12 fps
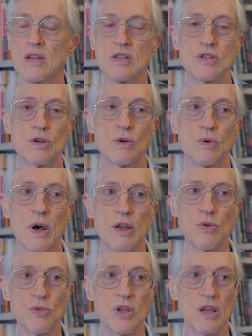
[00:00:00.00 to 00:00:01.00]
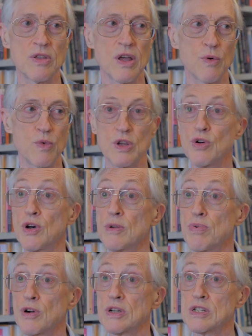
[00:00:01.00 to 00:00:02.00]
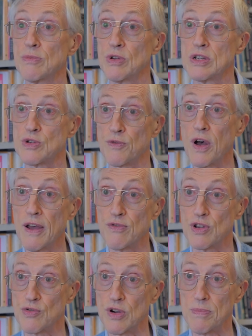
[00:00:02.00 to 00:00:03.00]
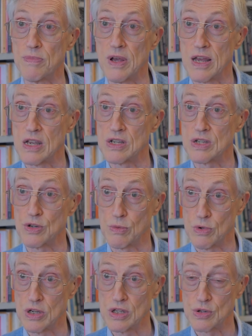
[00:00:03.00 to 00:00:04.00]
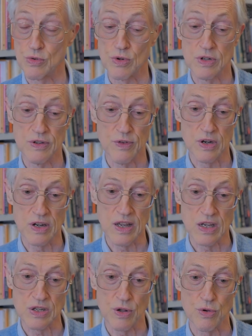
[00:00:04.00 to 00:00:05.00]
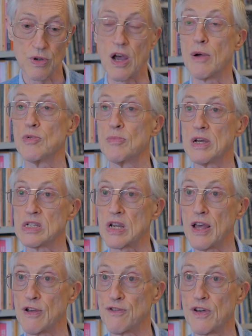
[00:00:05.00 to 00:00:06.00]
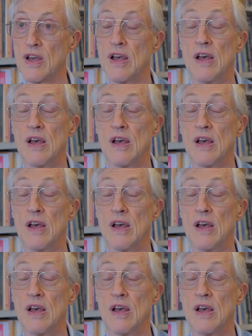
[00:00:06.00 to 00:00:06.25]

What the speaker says: So I don't think that we could possibly survive the trip as humans or even as other carbon-based life.